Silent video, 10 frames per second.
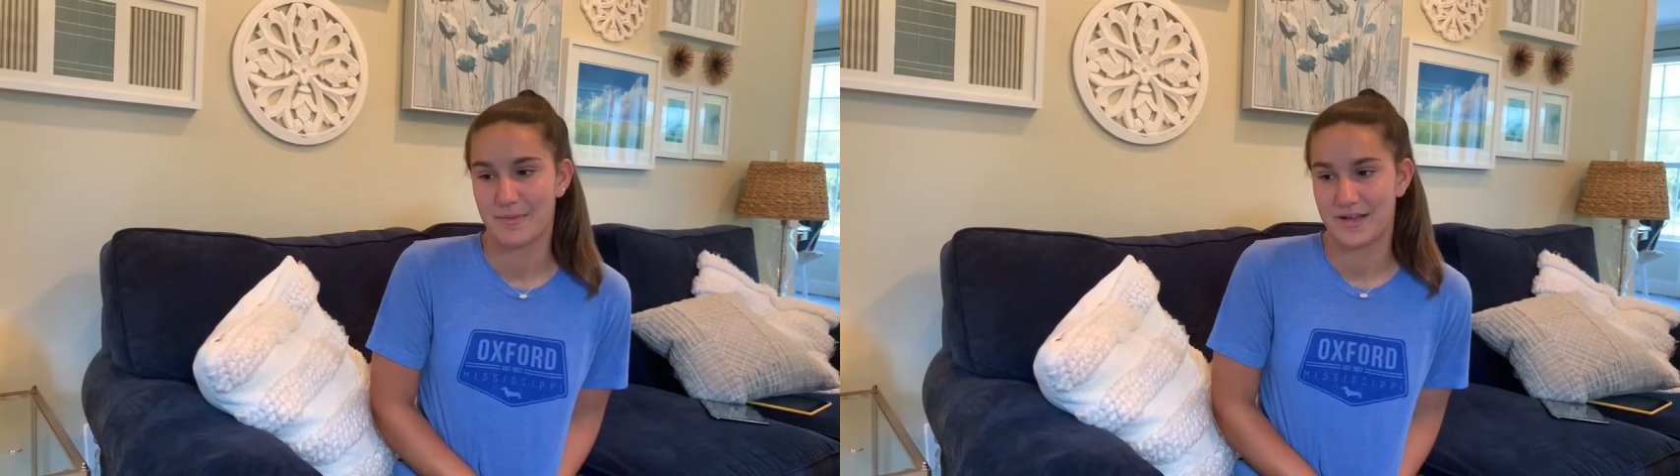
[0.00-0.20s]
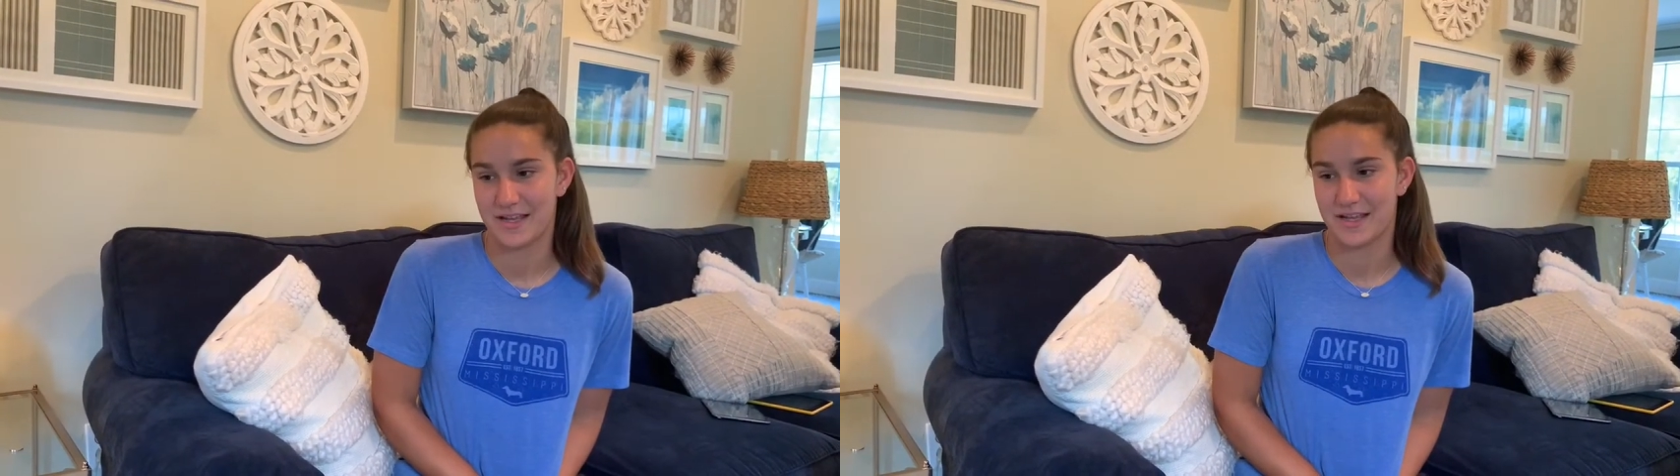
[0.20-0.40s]

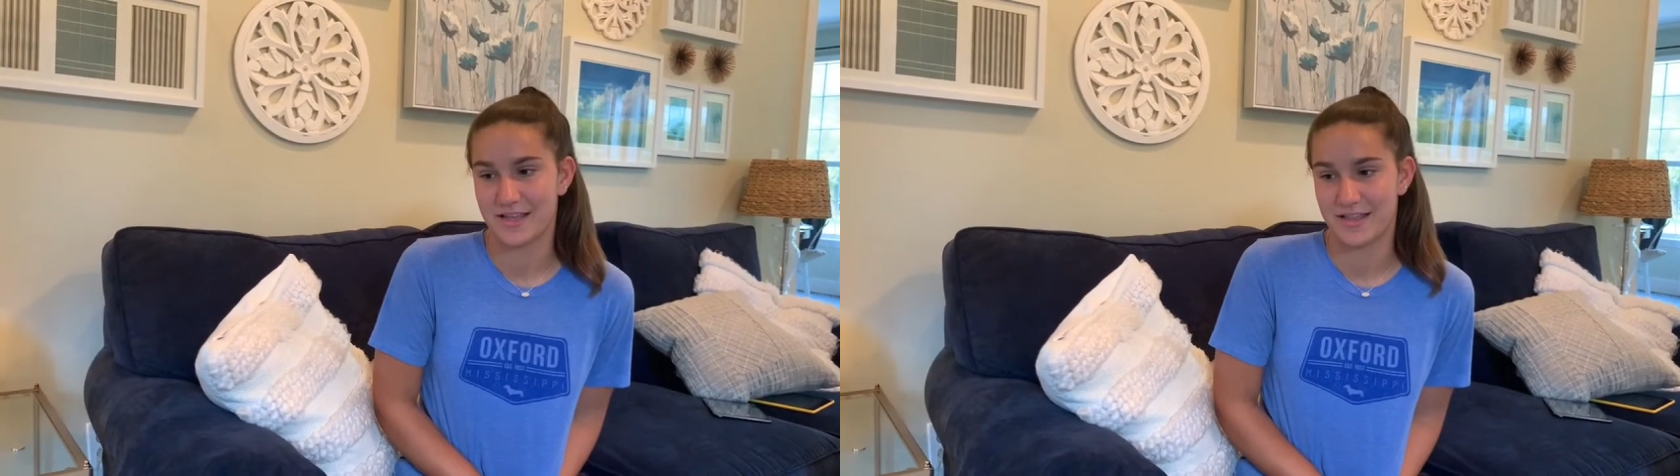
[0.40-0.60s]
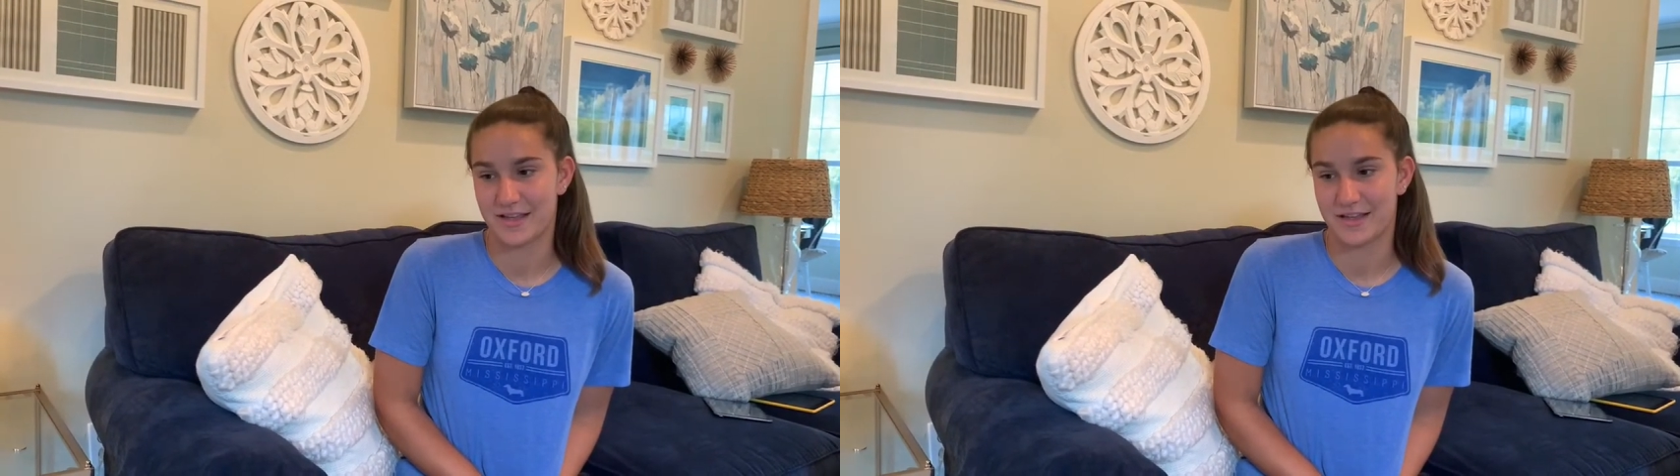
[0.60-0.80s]
but
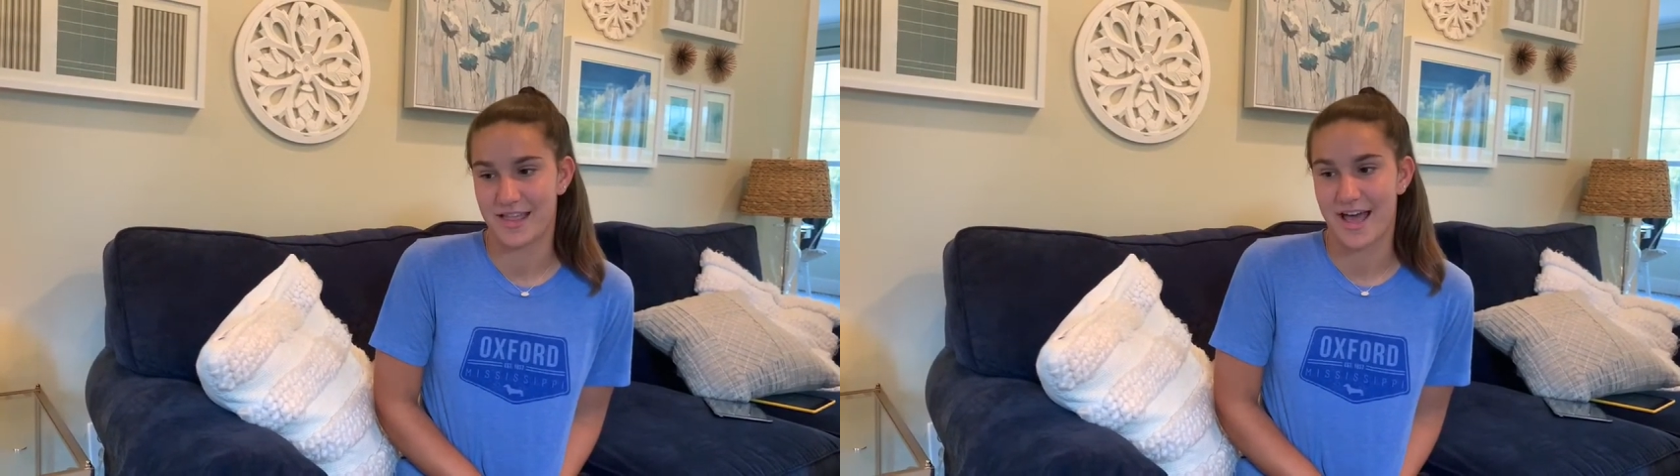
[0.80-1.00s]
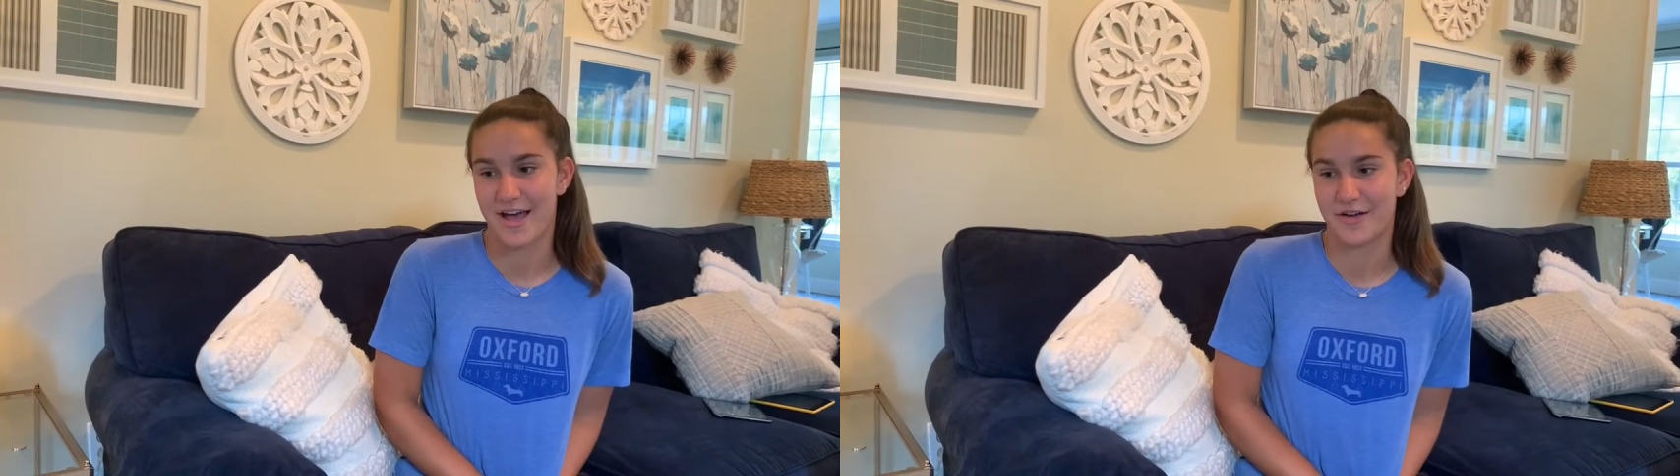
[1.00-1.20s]
either
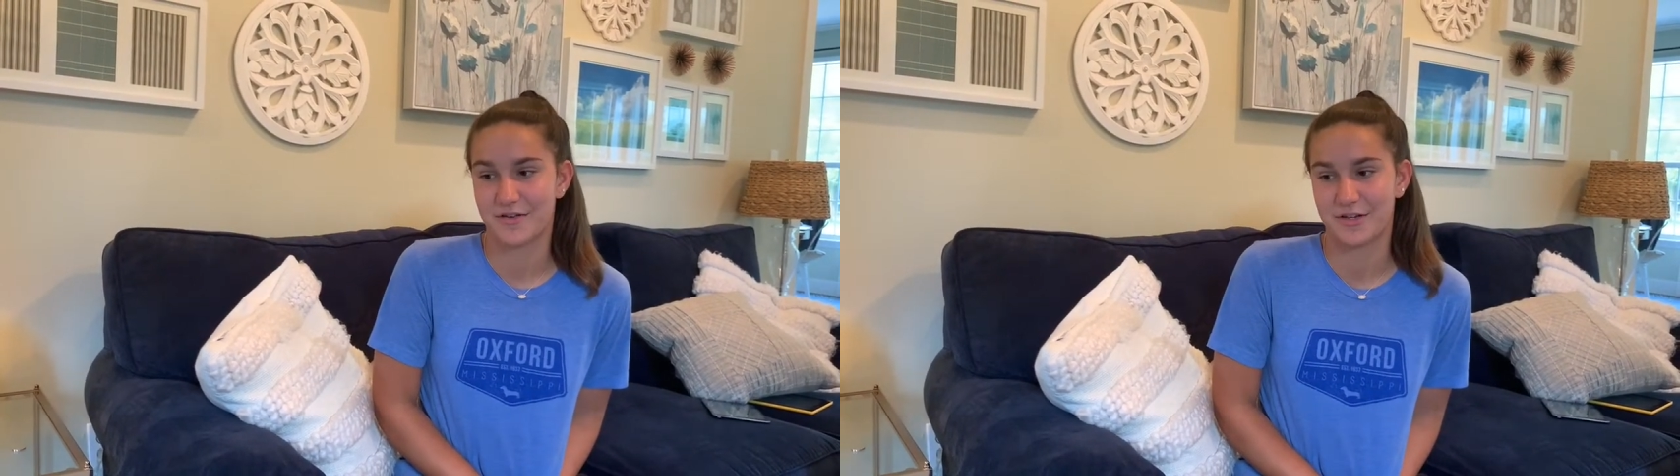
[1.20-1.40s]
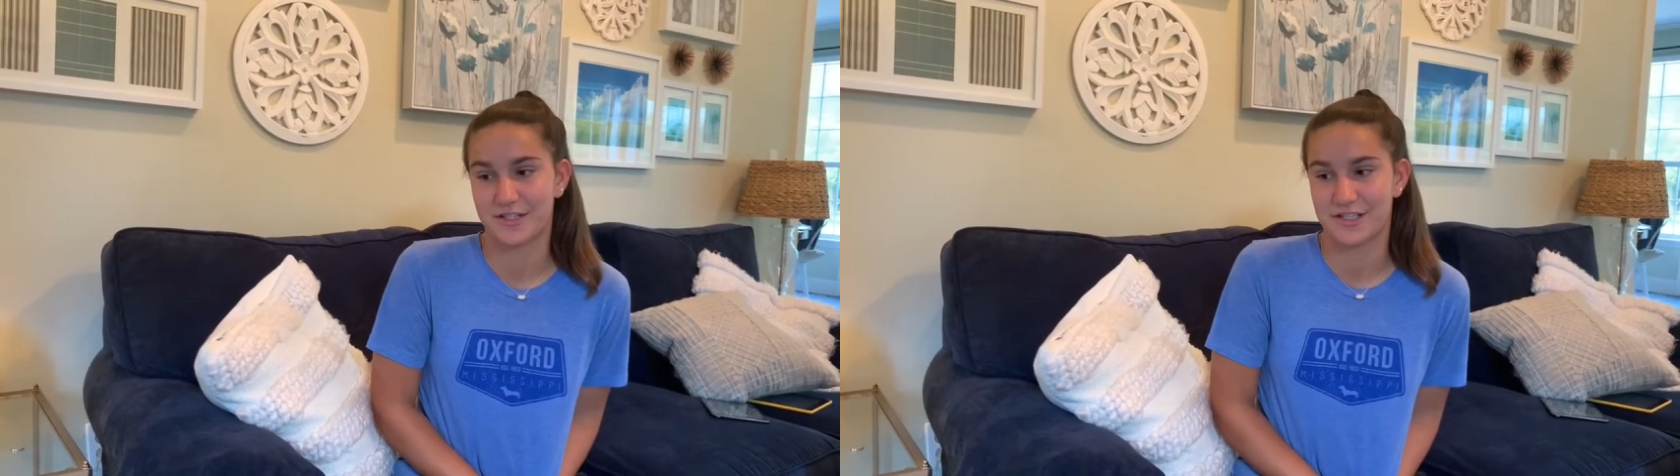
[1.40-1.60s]
that
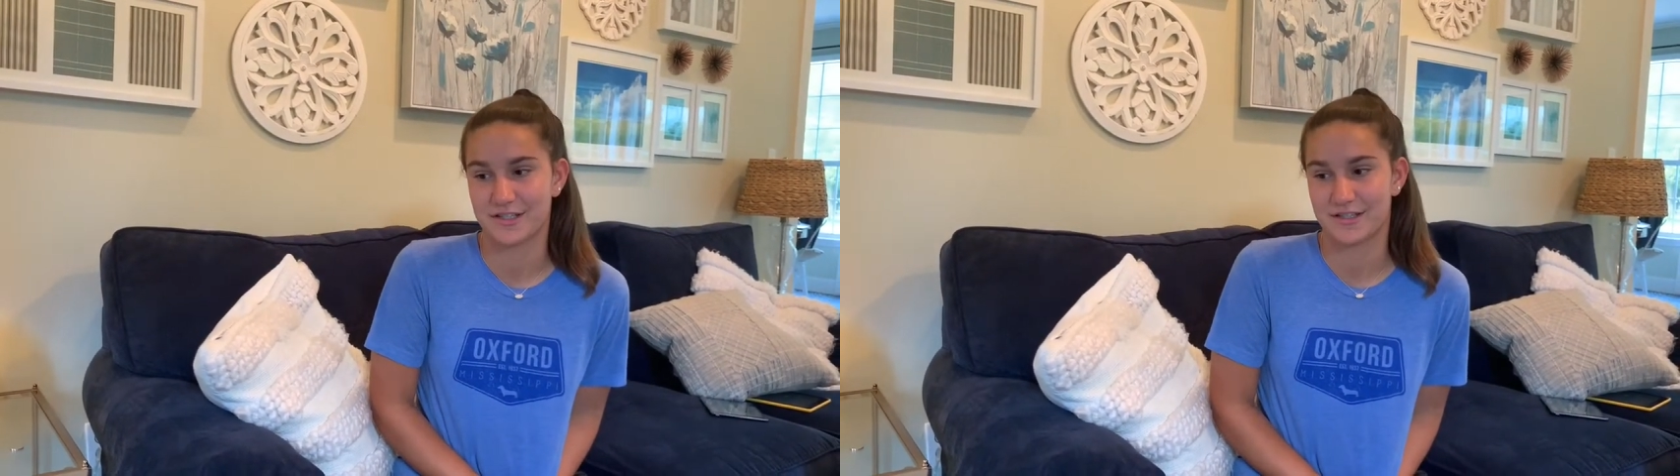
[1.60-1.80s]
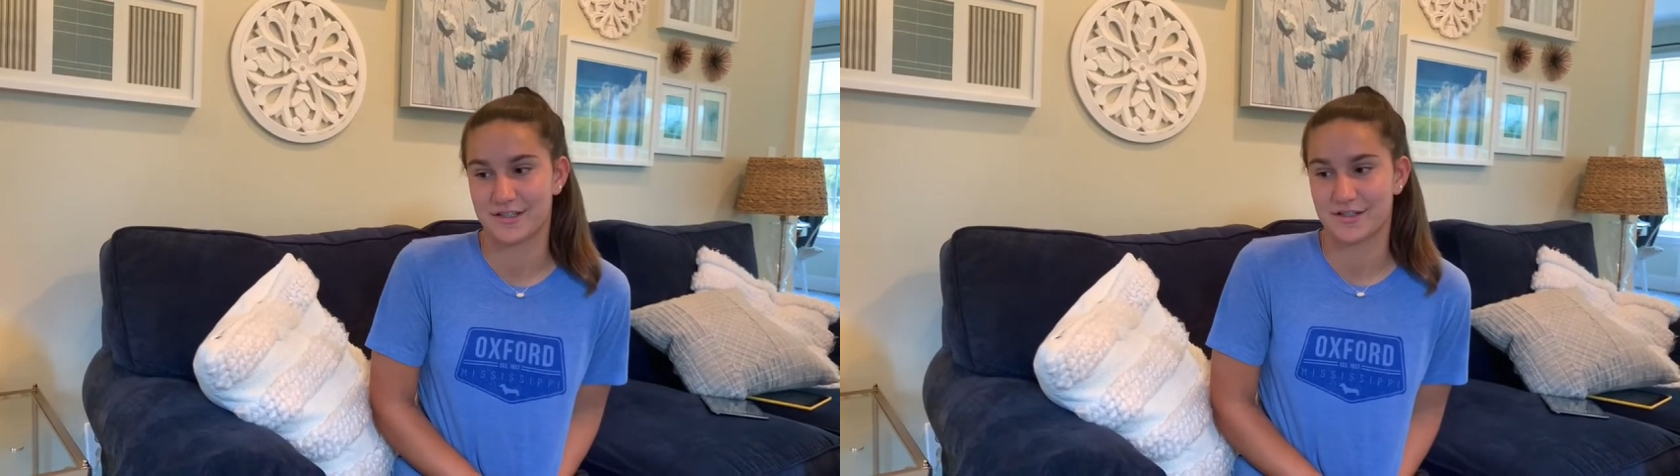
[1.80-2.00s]
or
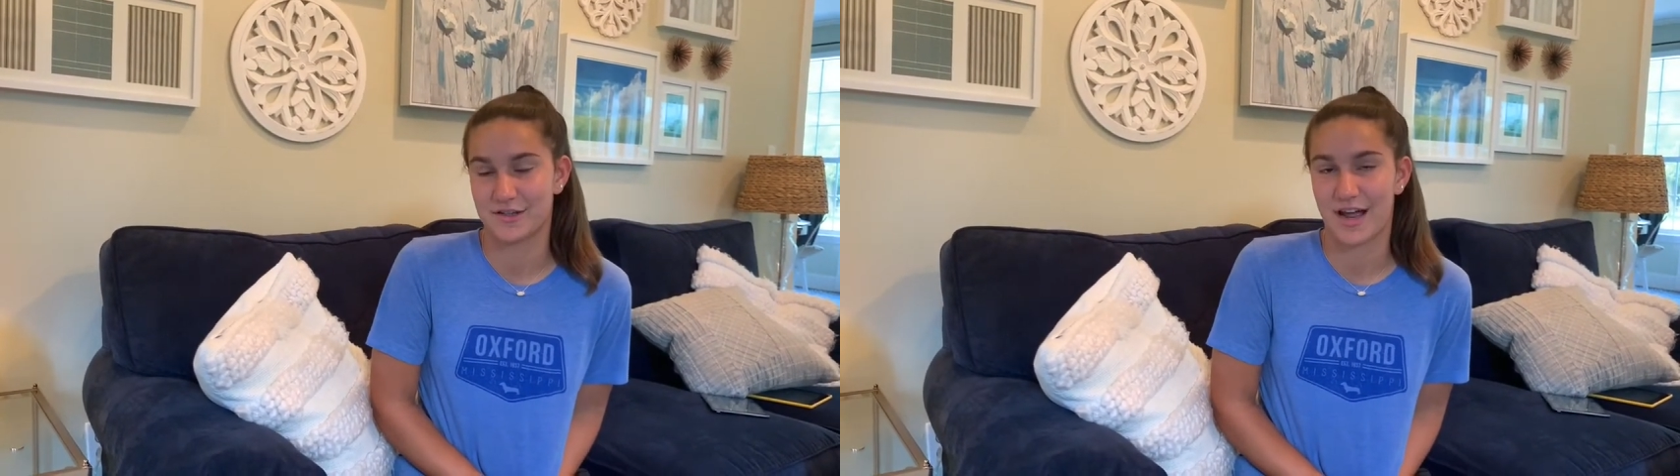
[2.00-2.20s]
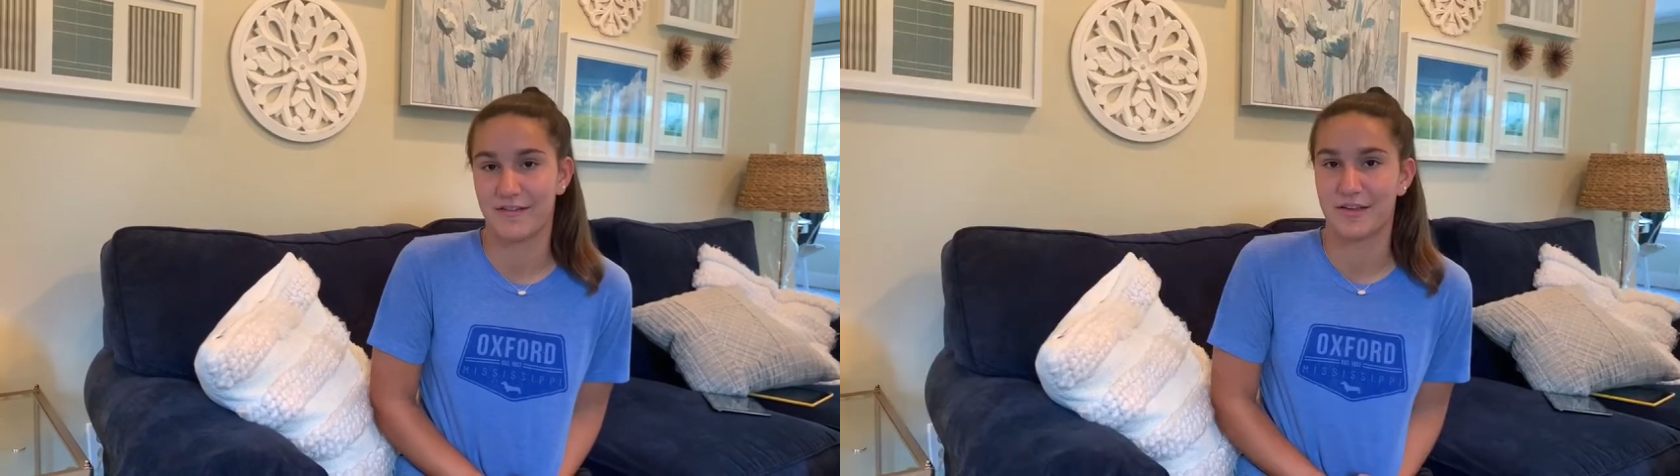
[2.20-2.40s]
just
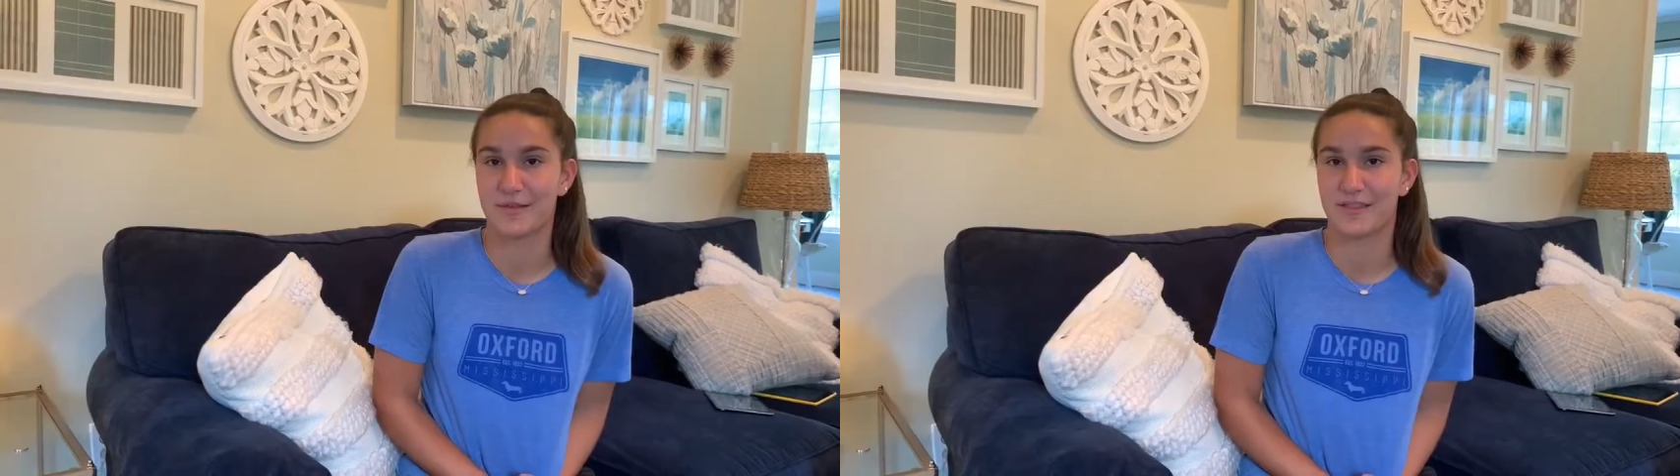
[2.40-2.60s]
driving with